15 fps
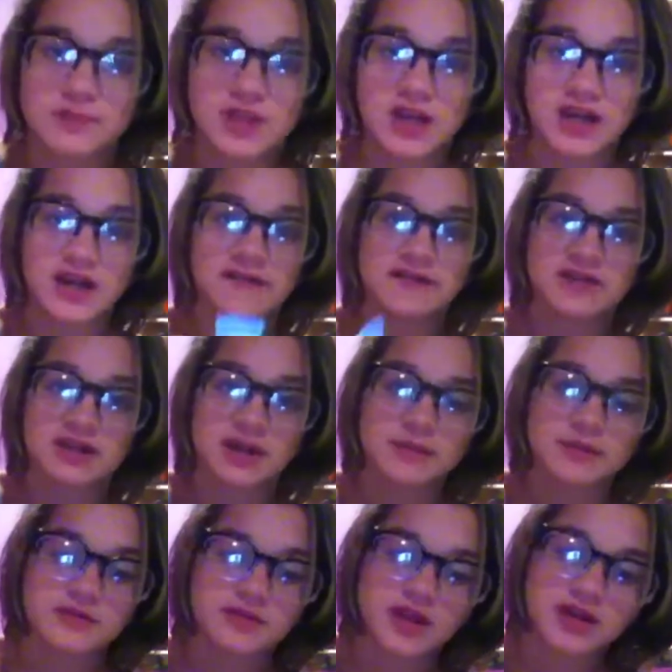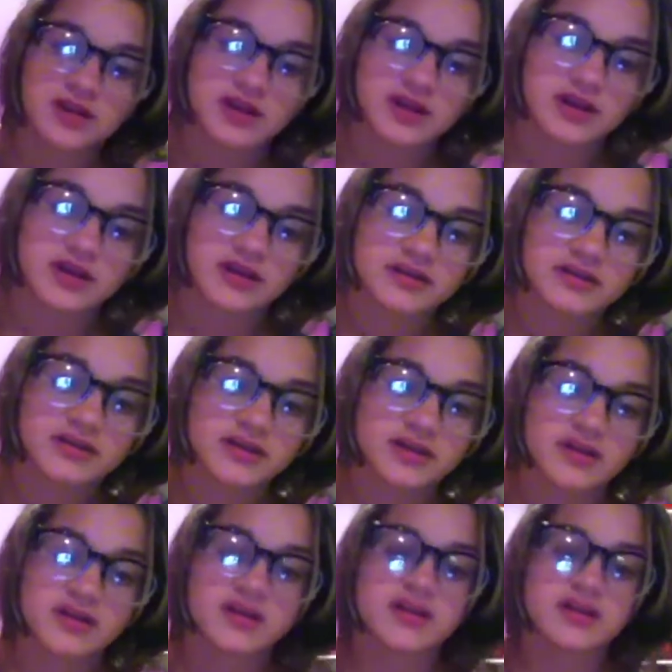kind of have the time to vlog right now.
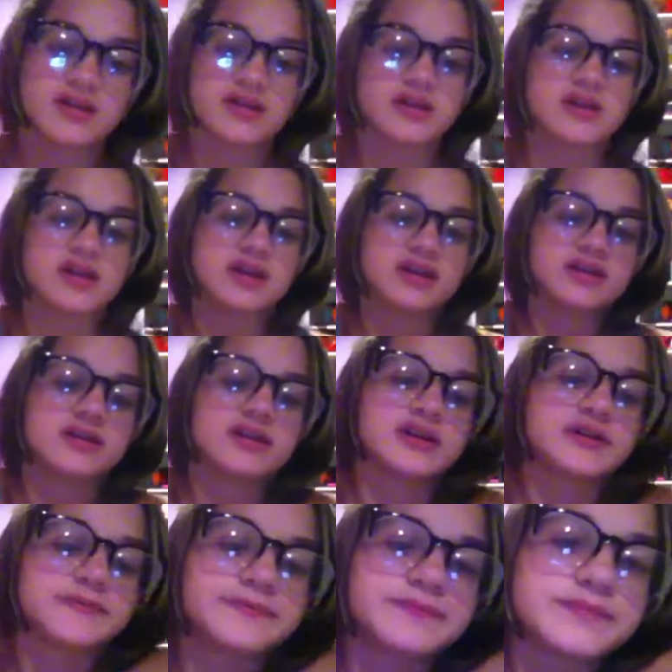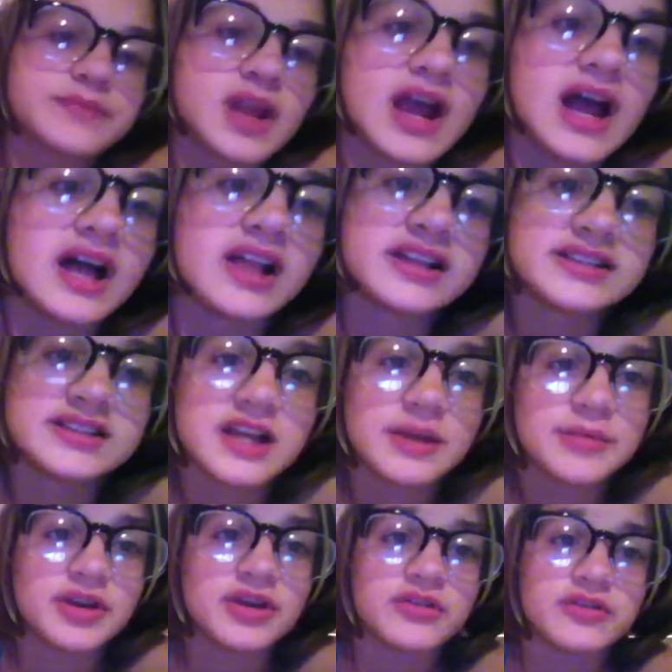And um, Allie's
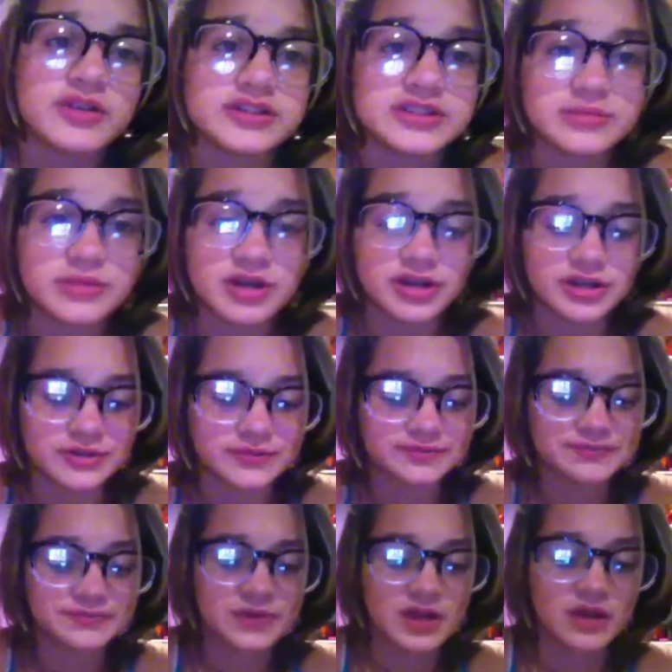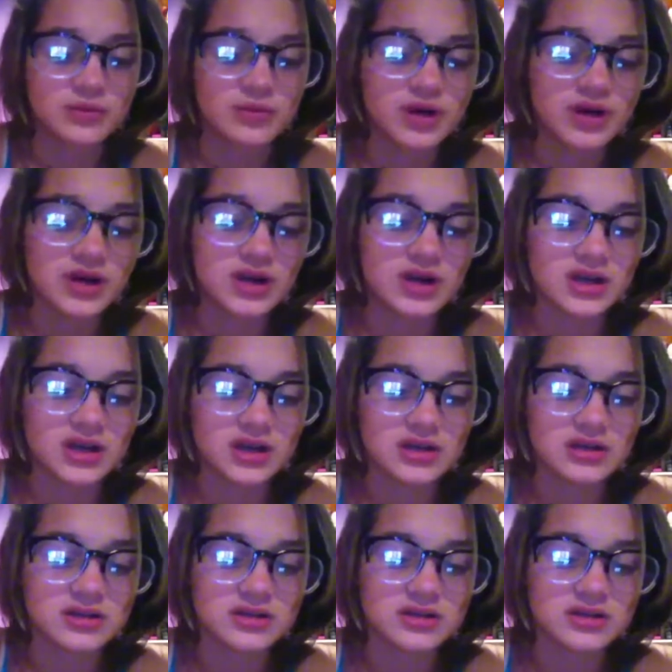coming over tomorrow, and we're gonna